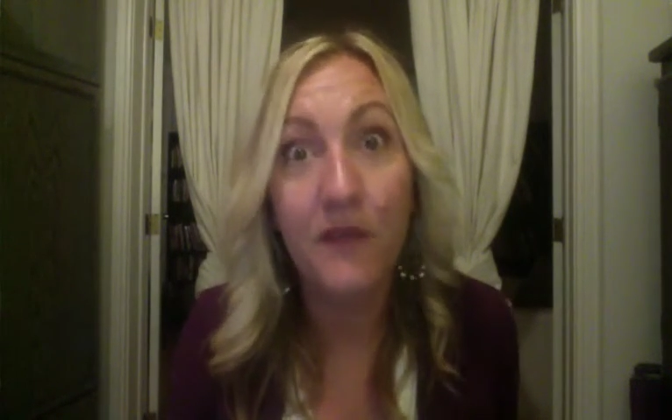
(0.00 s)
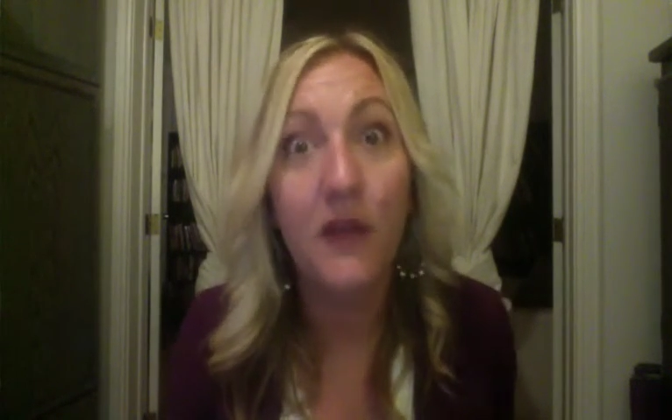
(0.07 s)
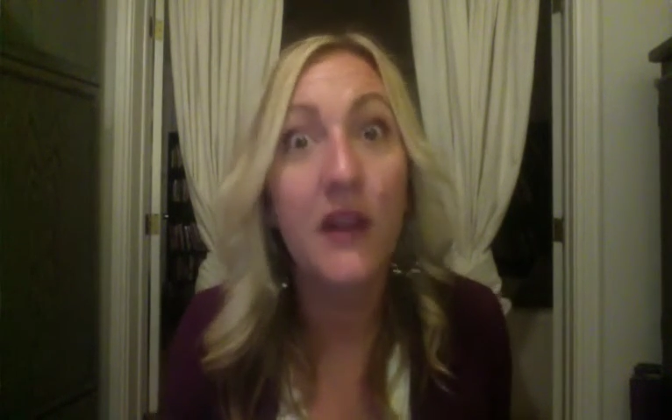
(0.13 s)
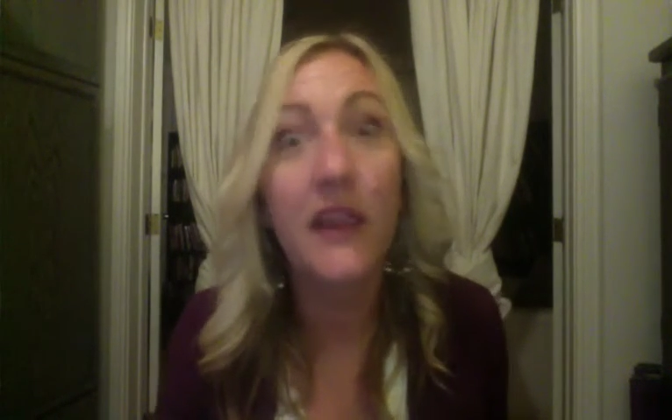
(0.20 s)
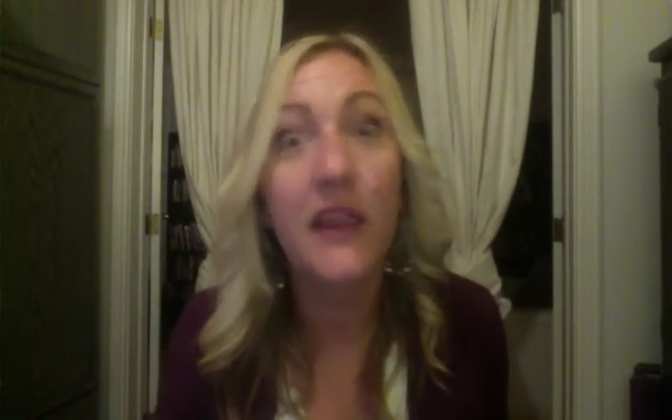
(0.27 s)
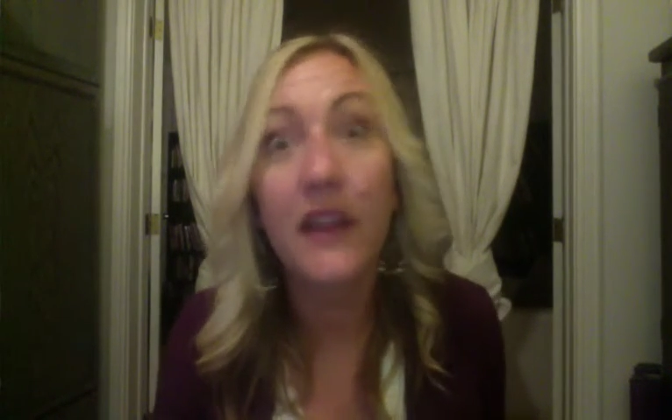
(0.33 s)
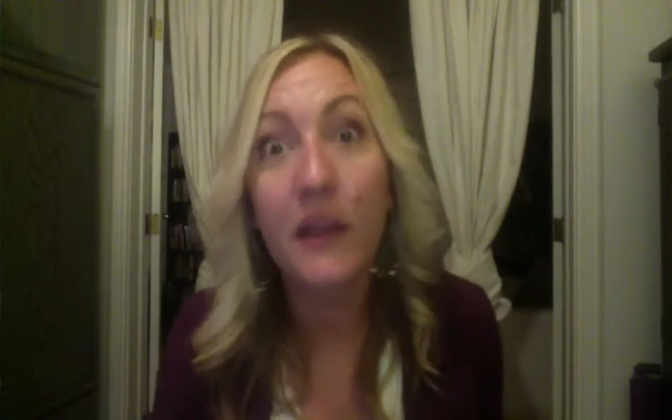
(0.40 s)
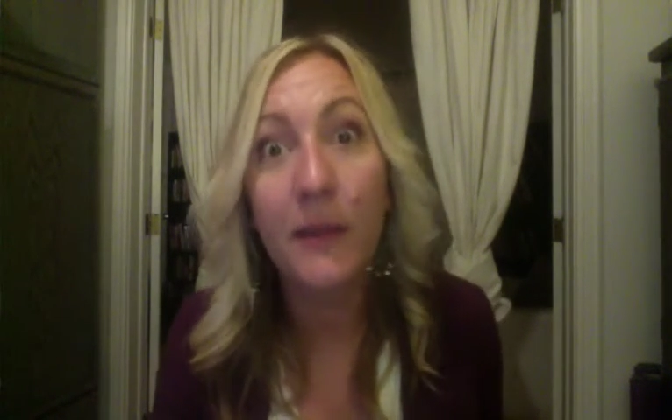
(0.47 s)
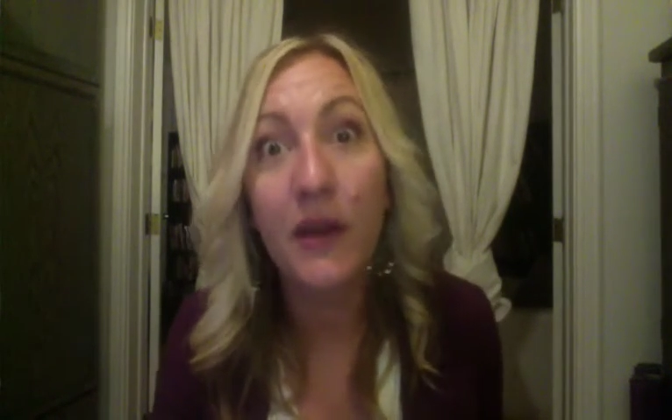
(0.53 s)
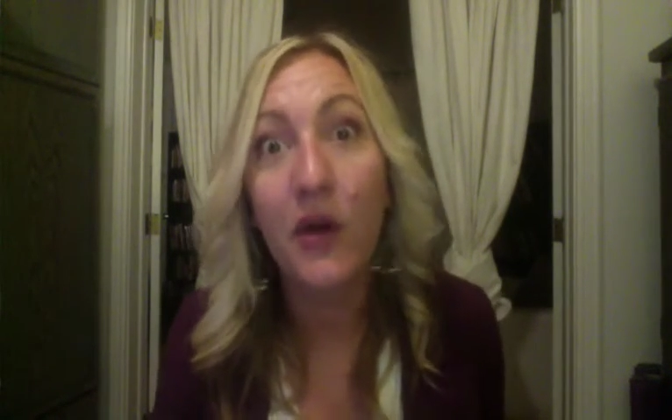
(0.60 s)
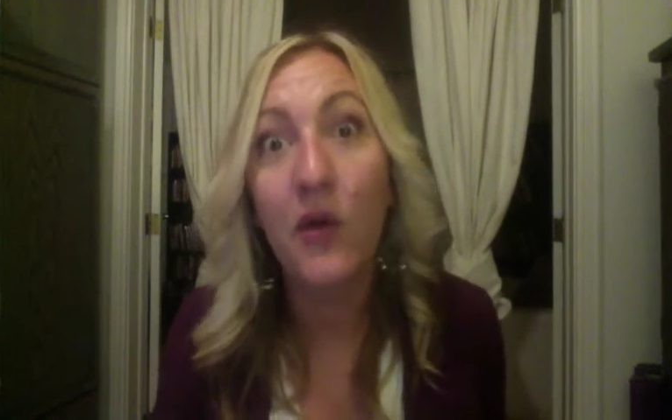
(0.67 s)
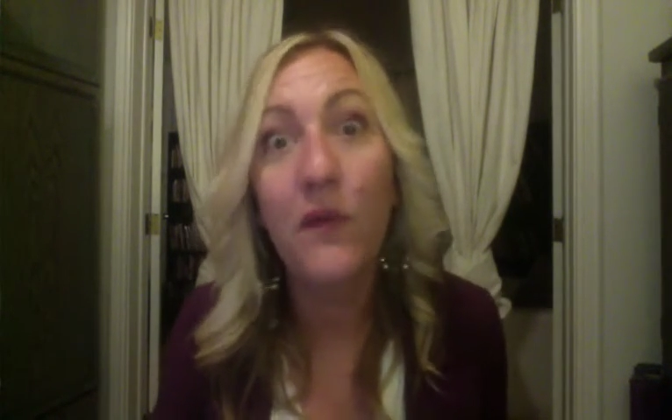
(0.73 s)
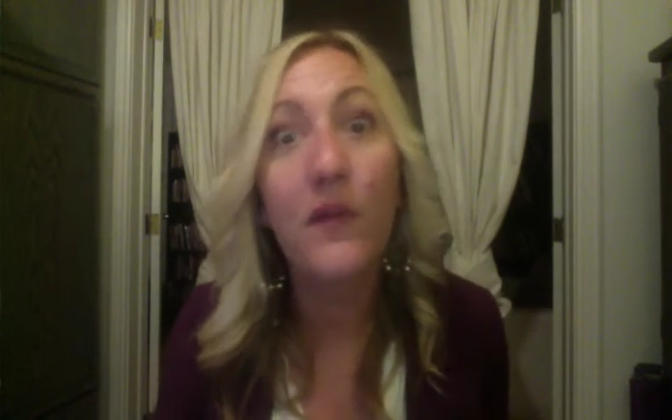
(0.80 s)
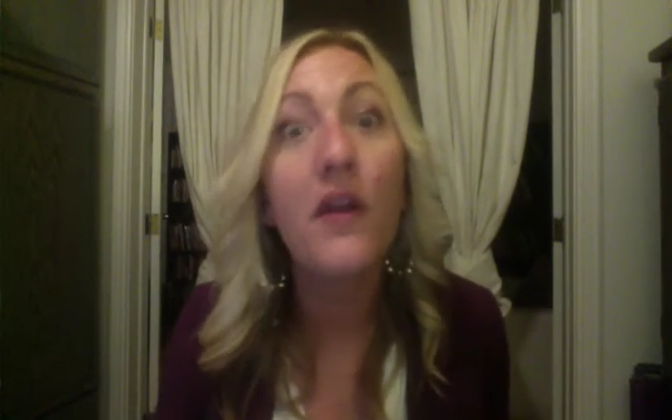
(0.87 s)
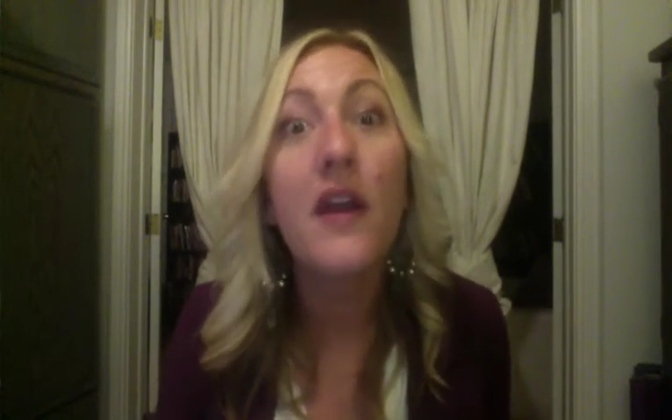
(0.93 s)
a little bit
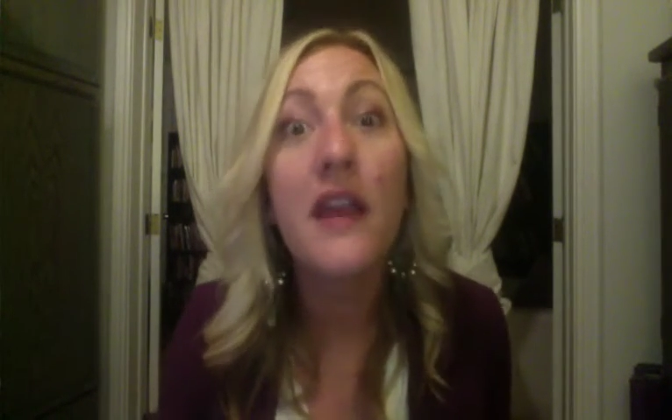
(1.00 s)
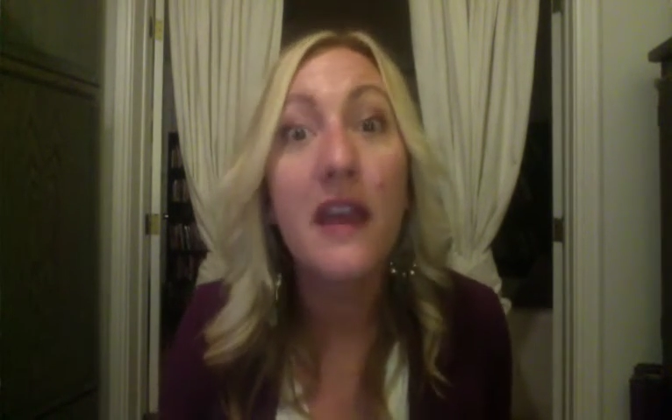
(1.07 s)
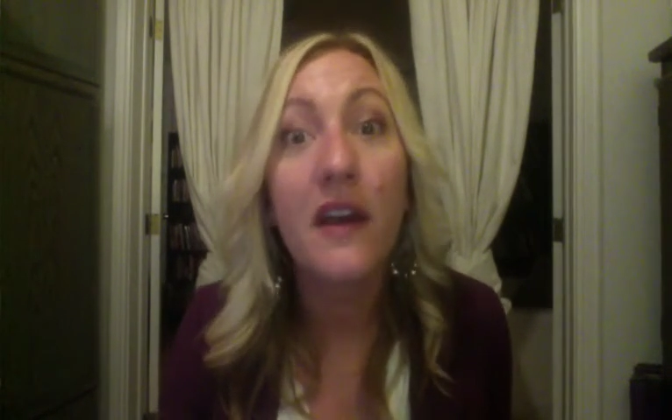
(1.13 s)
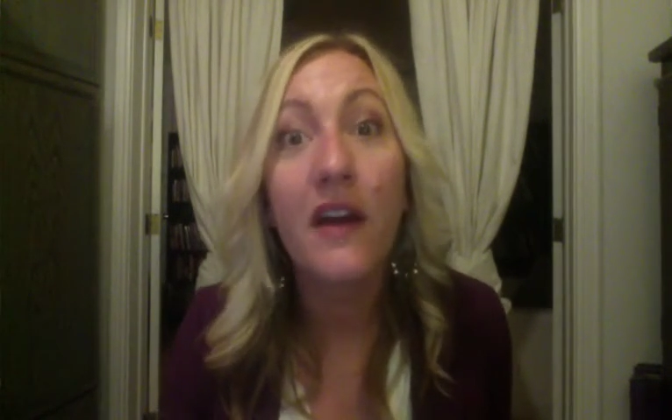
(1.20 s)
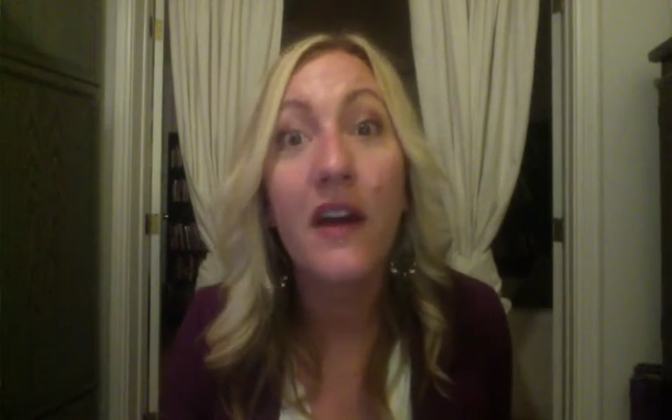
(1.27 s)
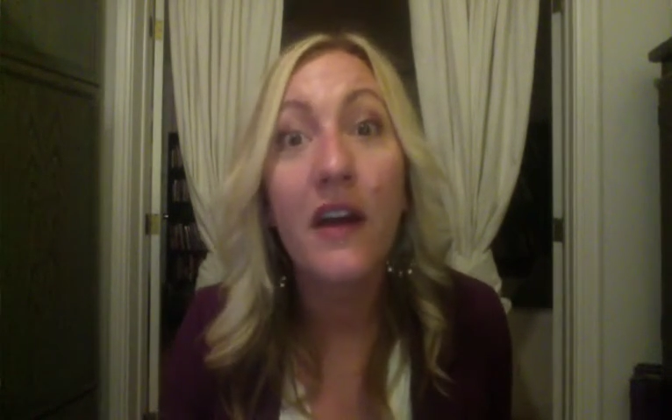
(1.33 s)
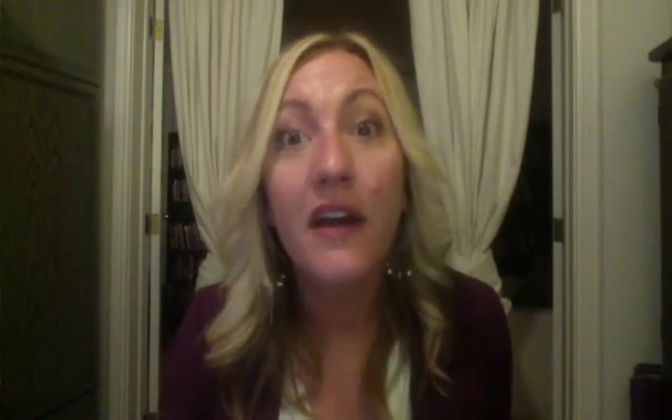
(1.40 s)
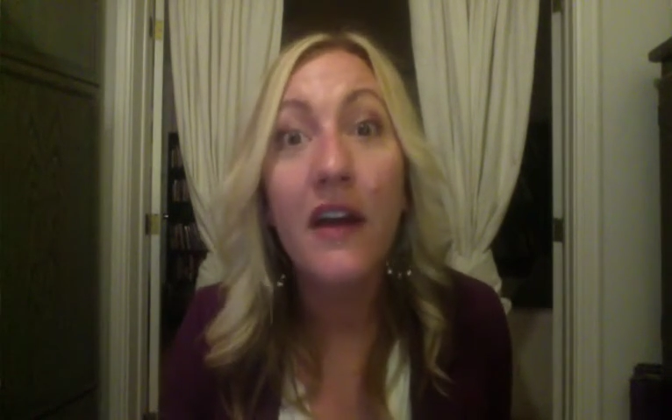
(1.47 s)
over a year